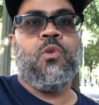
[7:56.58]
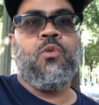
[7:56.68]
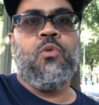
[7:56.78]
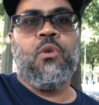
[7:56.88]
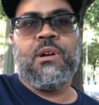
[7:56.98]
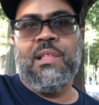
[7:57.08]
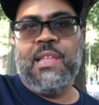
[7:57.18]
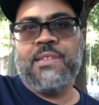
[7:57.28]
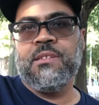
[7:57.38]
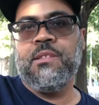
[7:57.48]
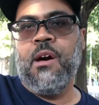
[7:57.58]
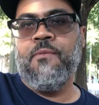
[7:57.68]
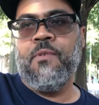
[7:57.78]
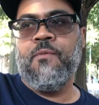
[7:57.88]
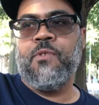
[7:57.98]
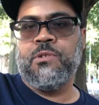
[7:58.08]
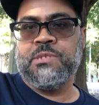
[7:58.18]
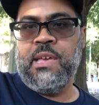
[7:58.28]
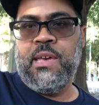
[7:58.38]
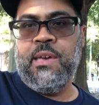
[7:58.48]
or collect enough first
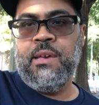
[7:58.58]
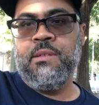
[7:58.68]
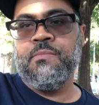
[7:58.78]
aid